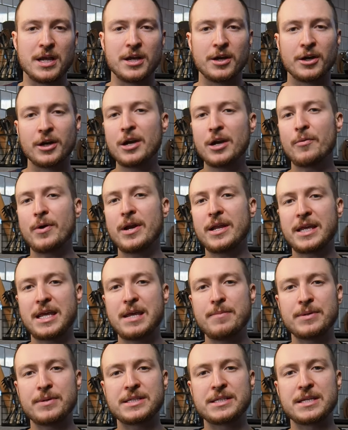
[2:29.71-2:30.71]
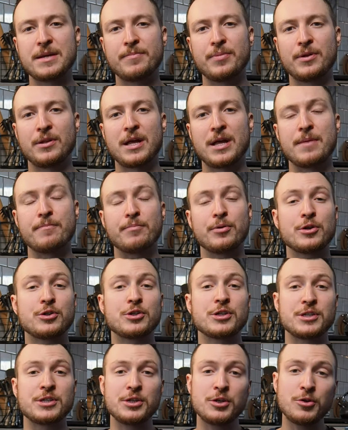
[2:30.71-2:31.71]
You're gonna wanna keep it simple and
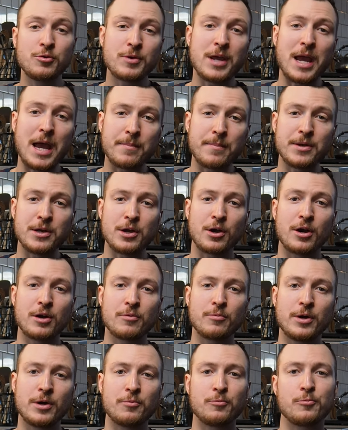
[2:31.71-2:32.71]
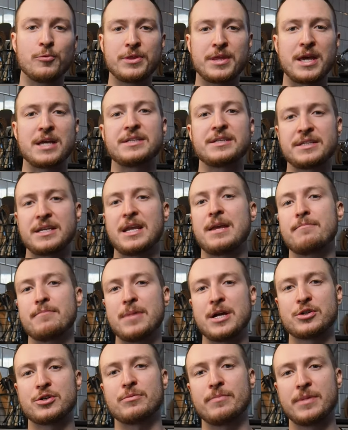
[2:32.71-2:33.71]
purchase new cabinet hardware with that same
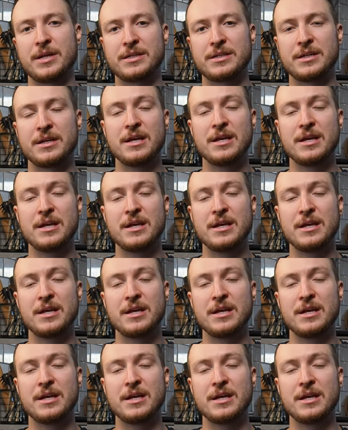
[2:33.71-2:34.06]
measurement.